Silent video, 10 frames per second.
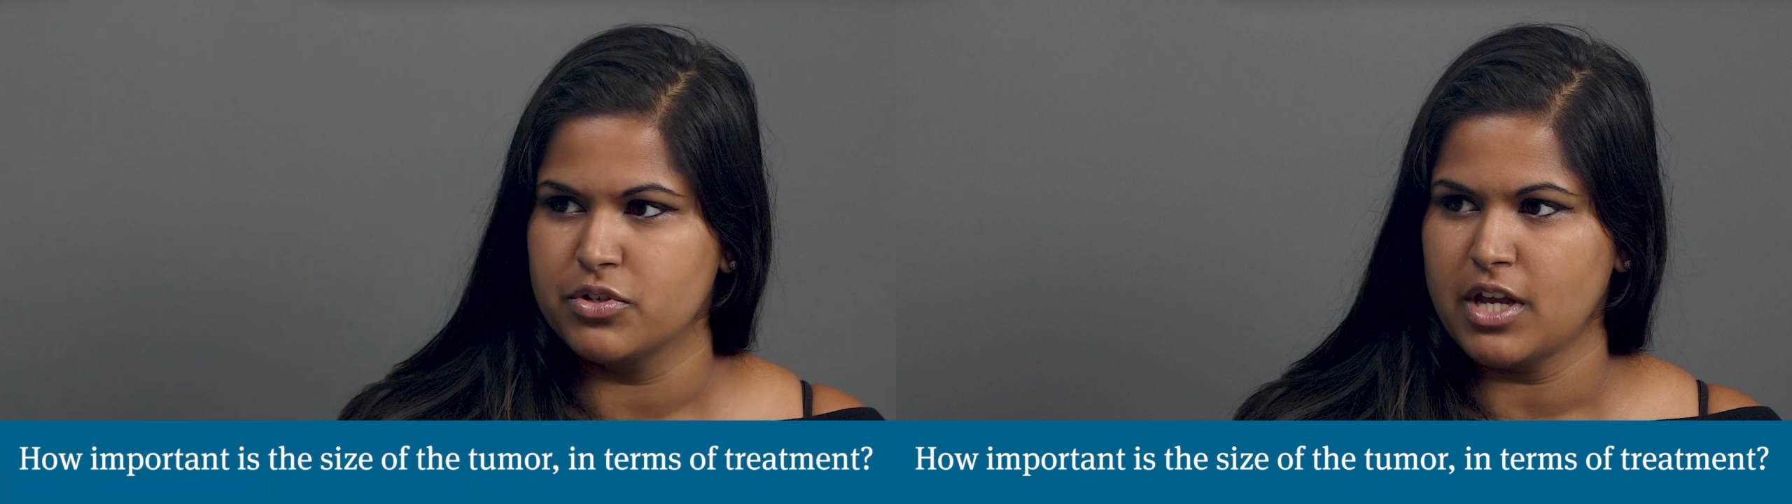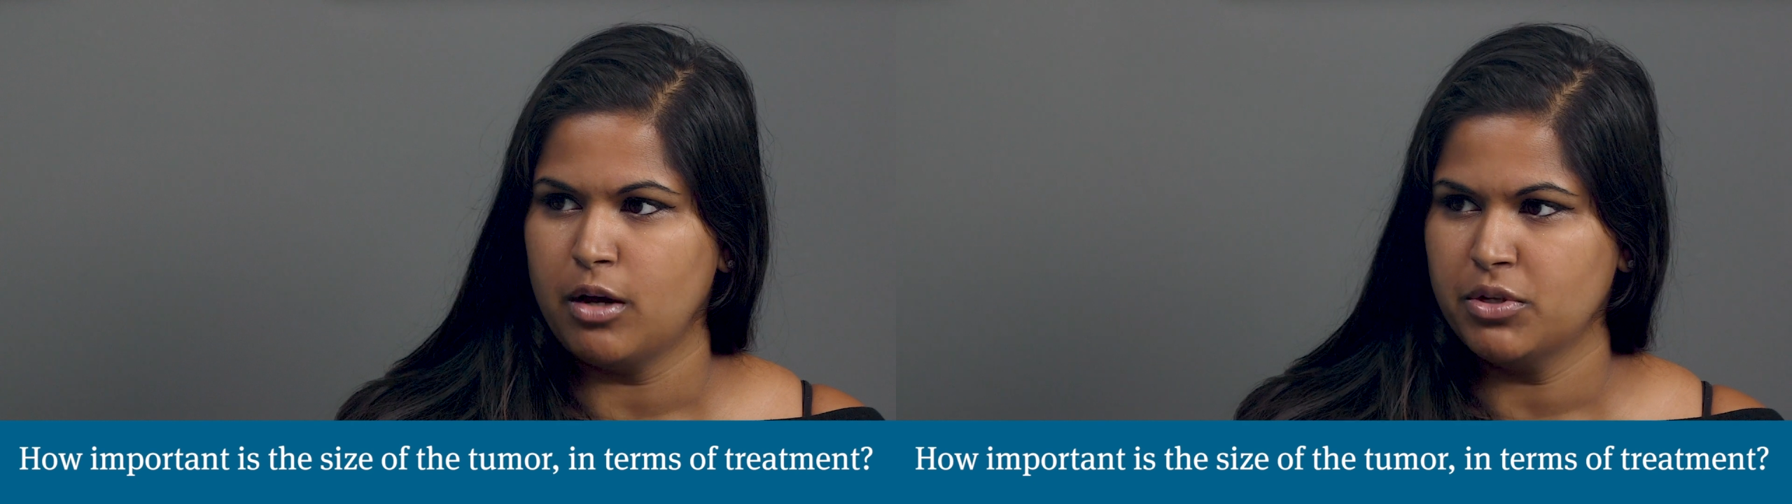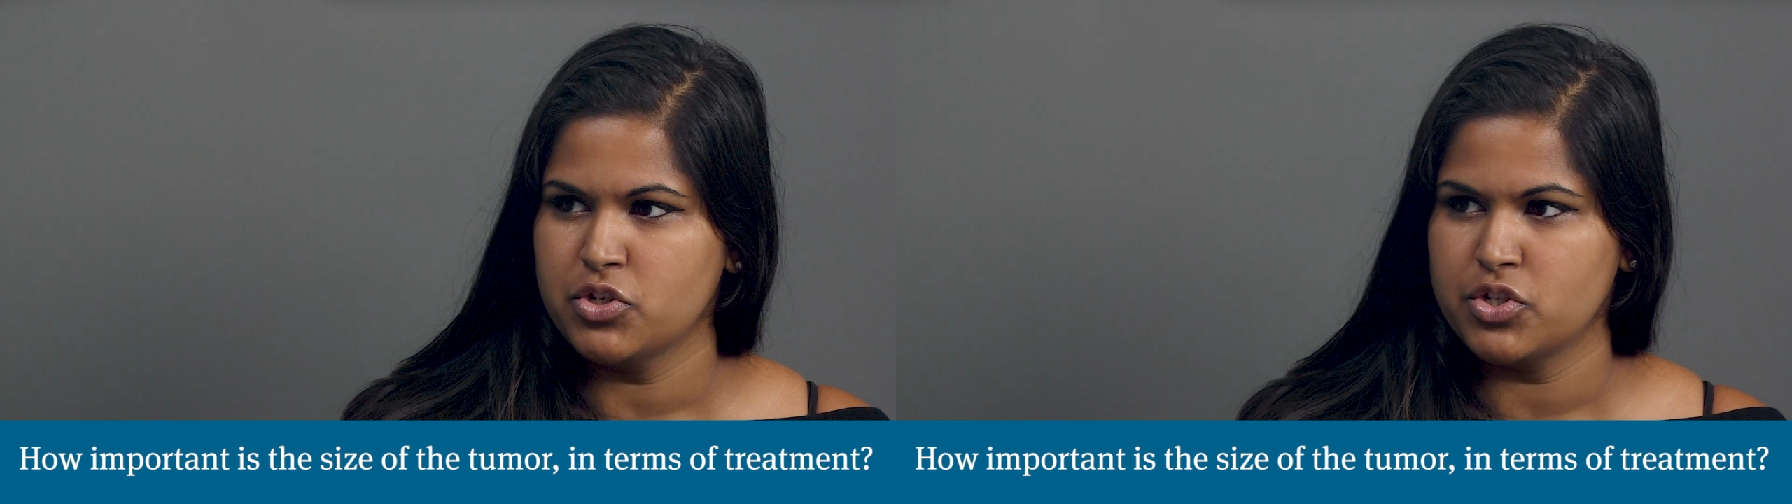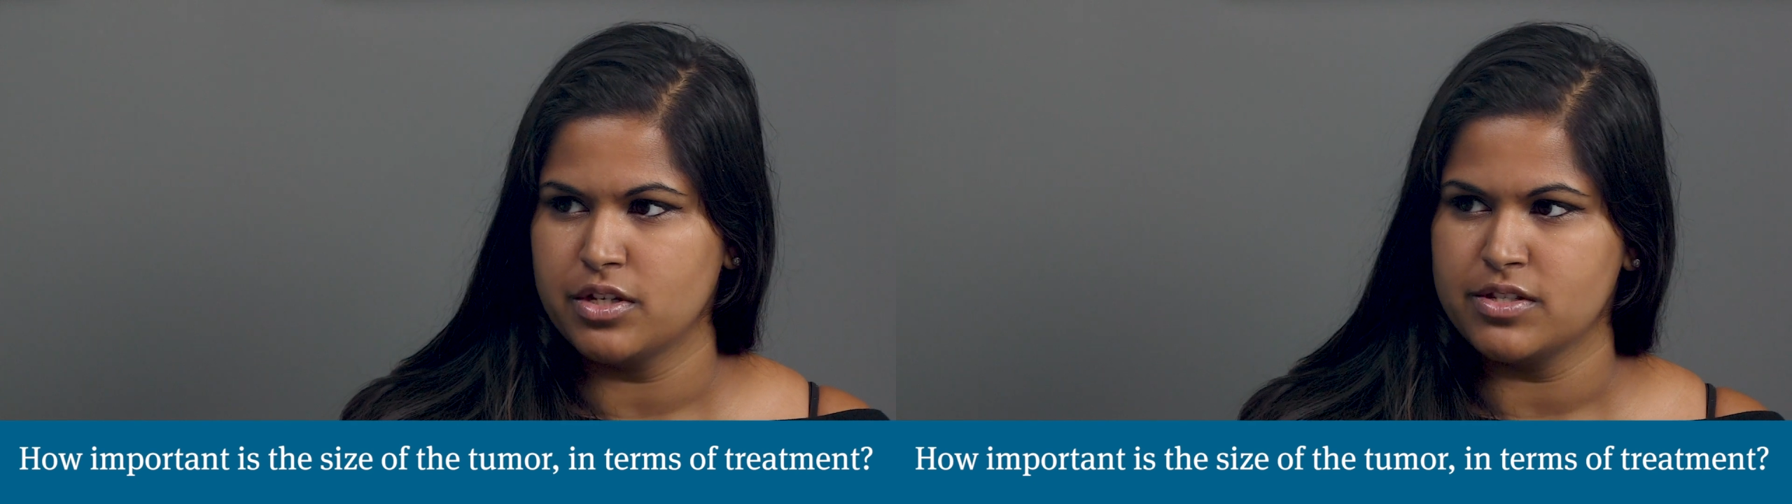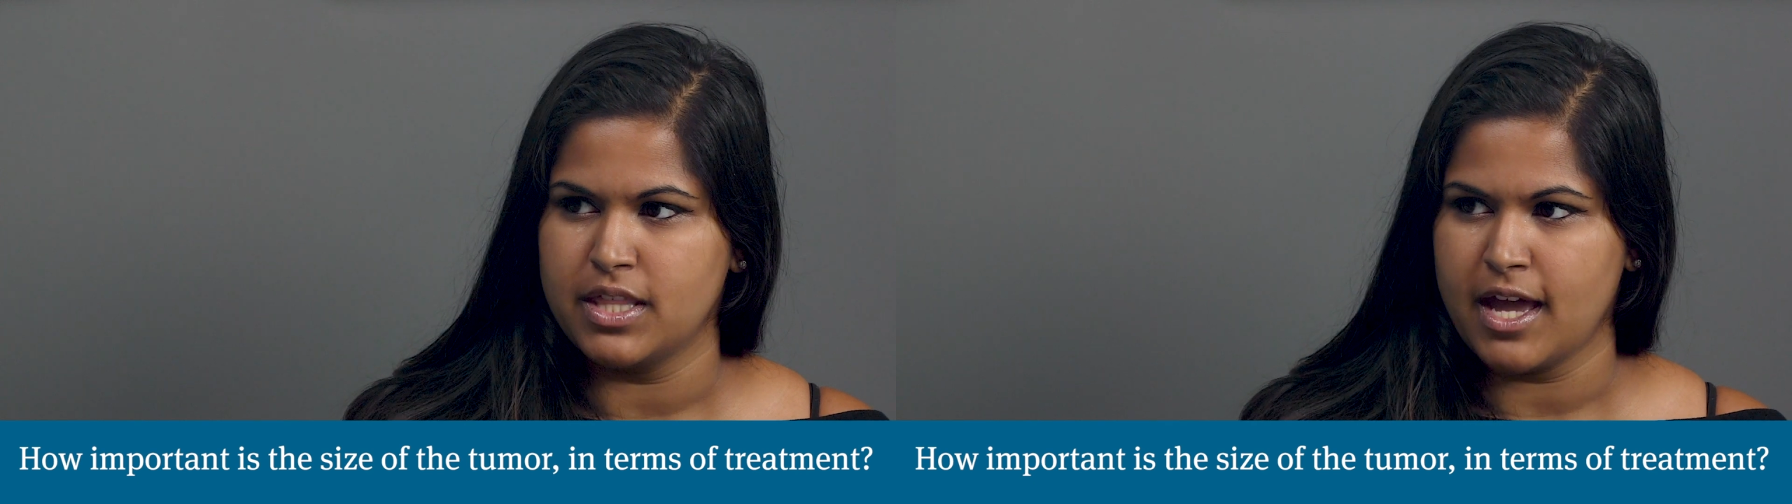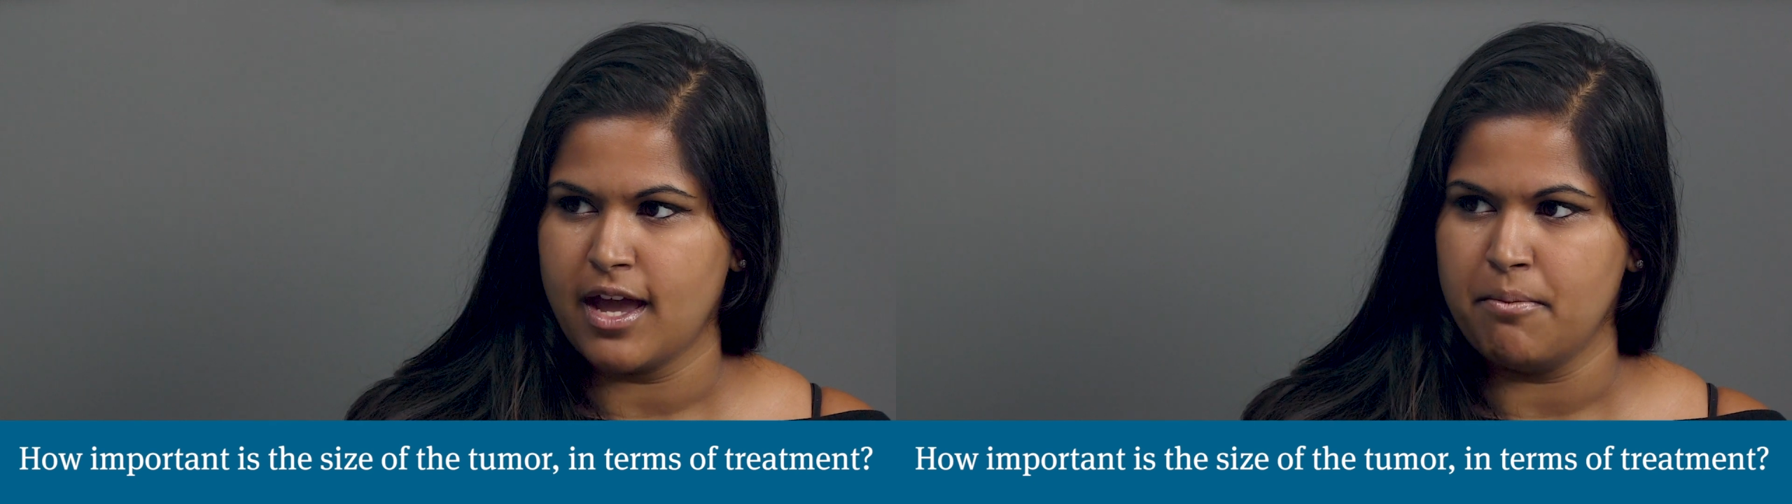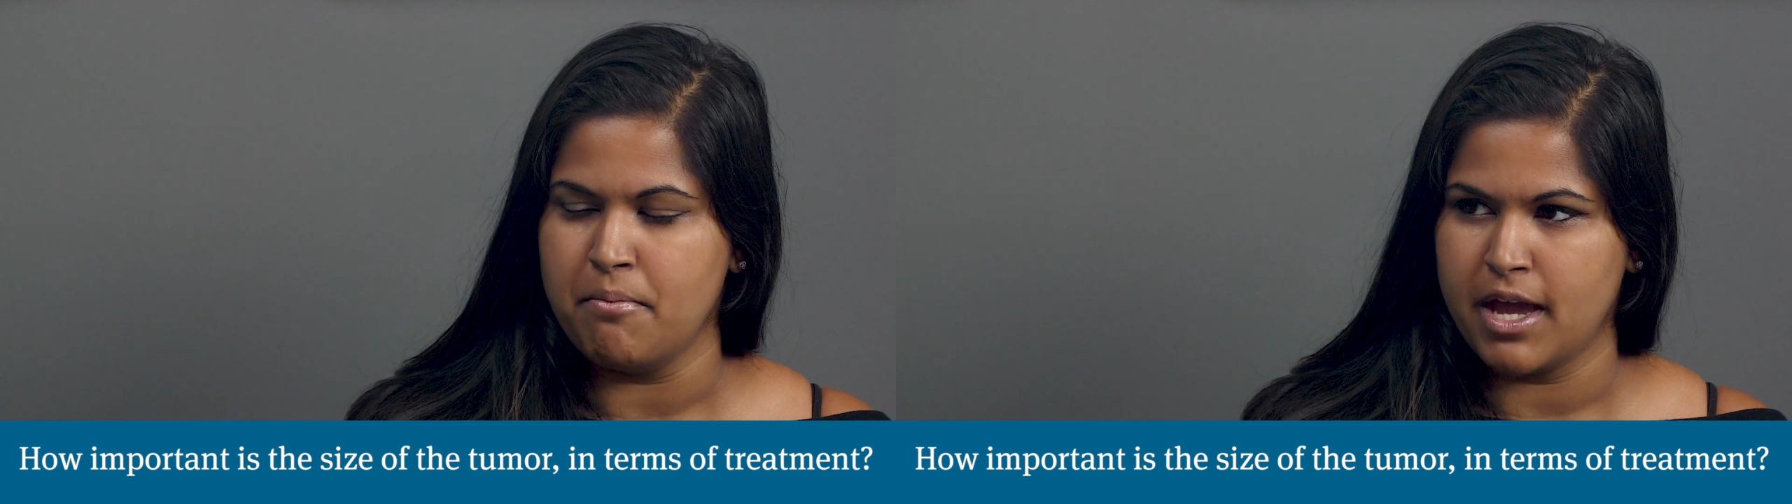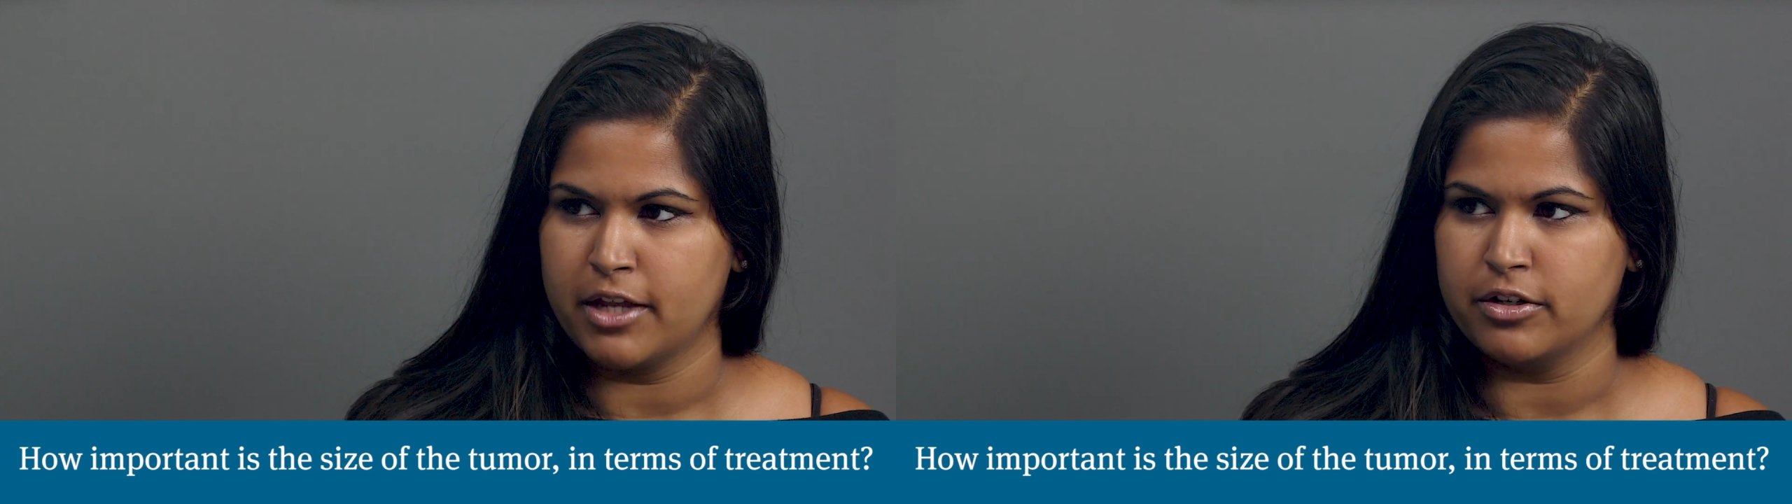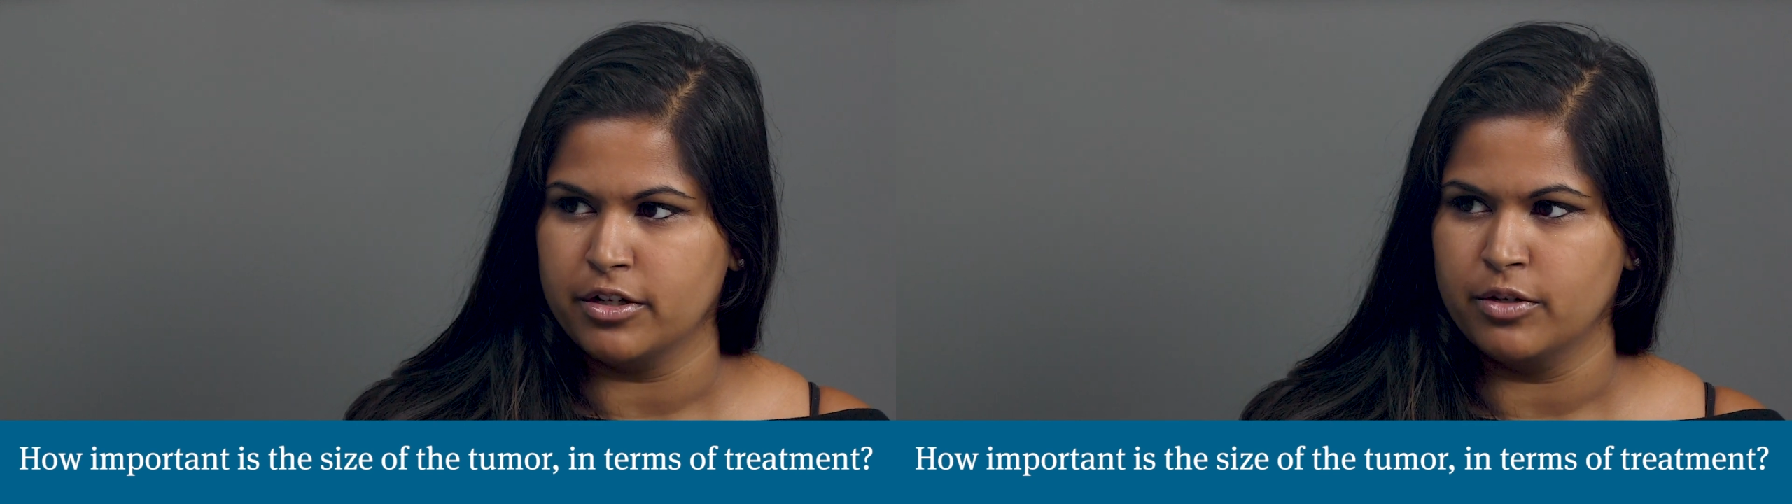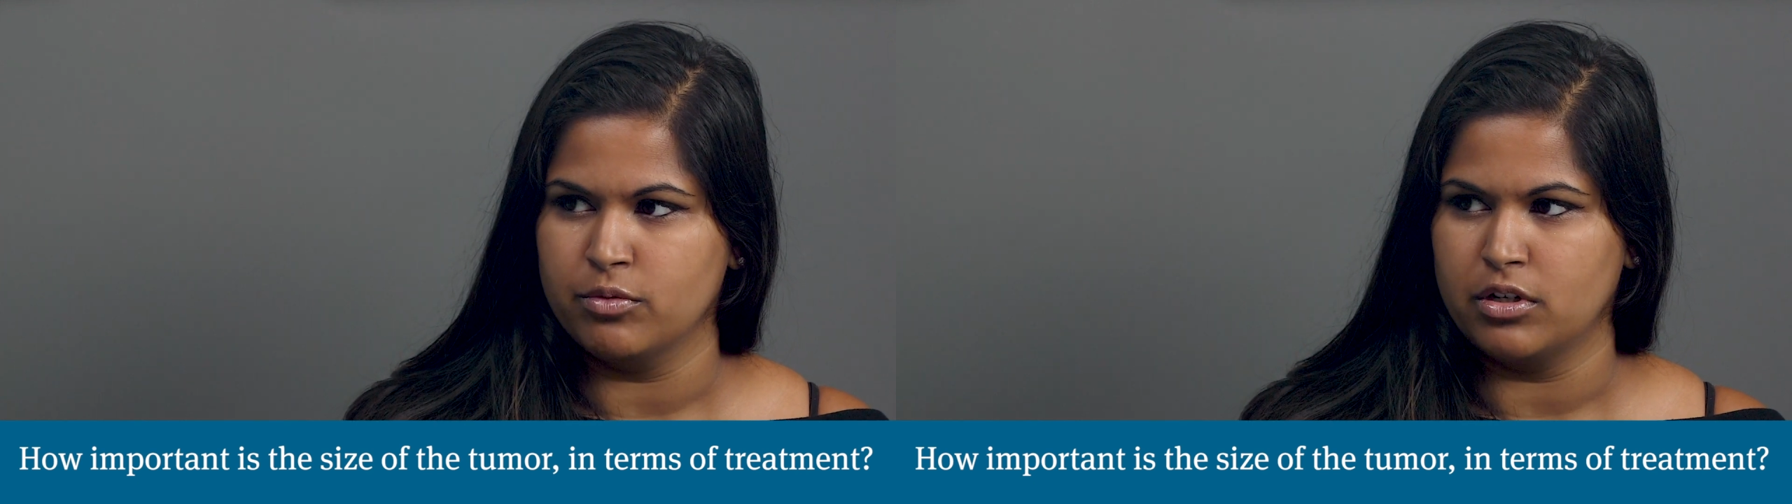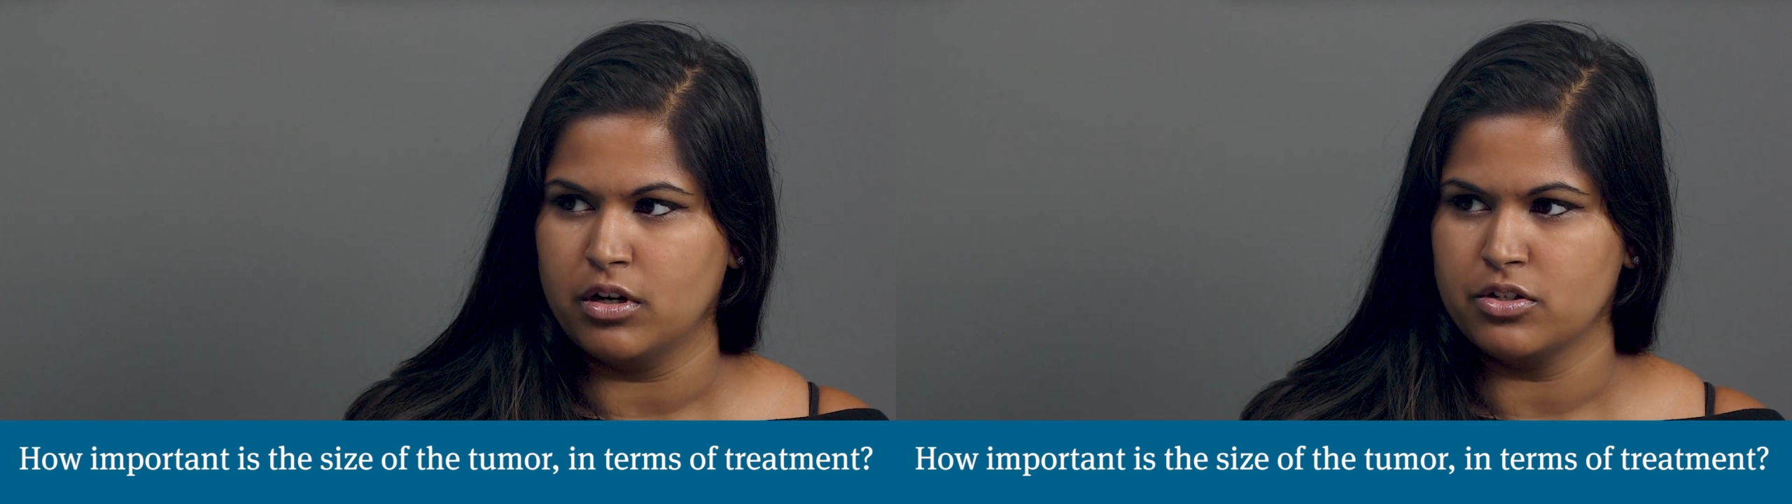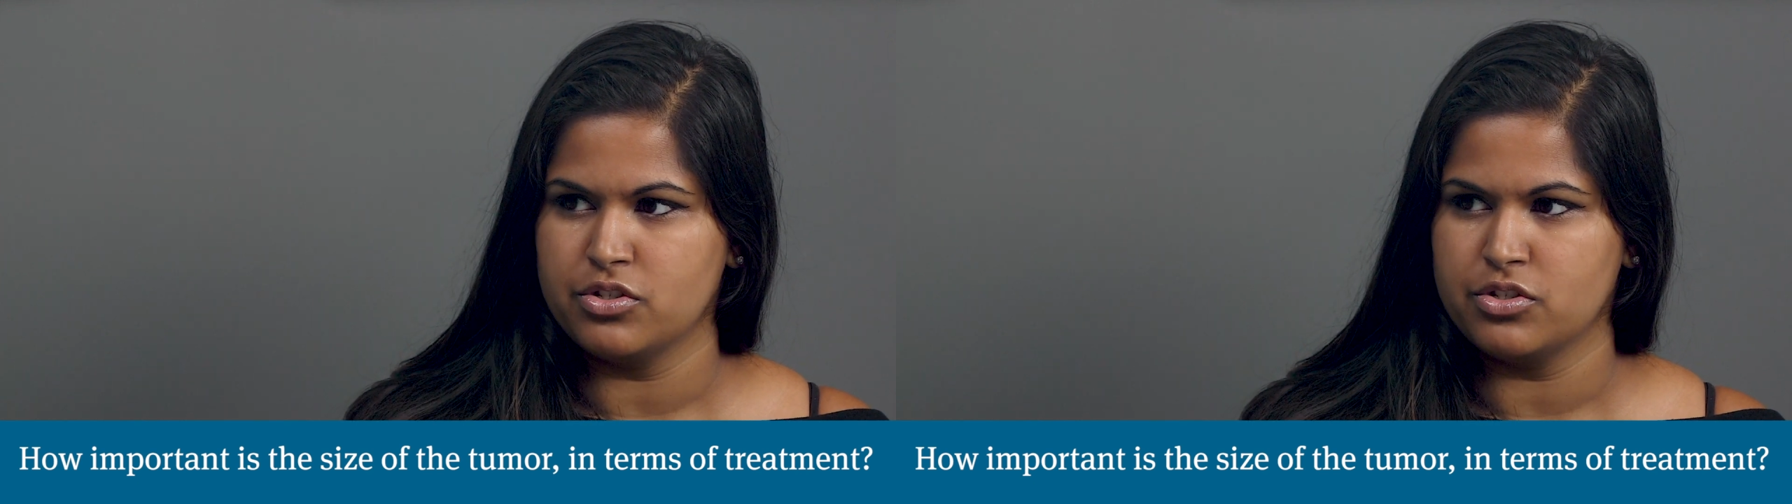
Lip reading: how much does that matter in regards